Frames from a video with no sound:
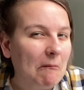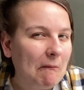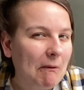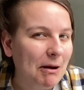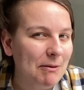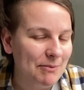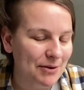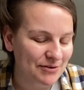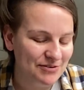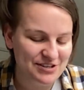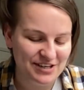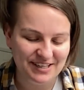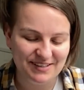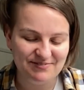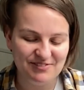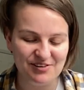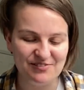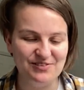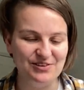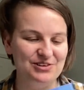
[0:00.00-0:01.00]
emoji
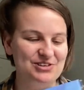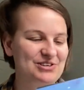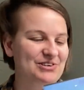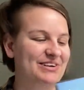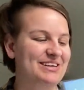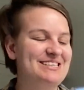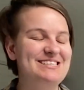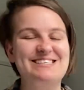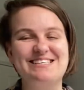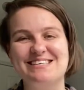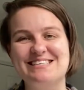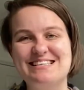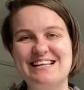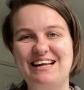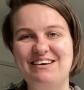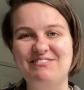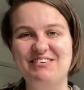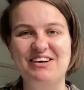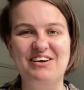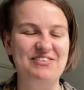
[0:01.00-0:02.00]
of your choice, just to
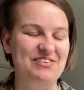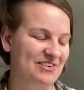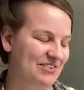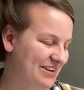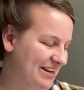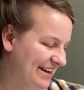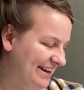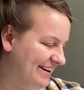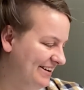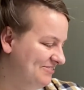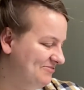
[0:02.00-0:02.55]
let me know that you're here.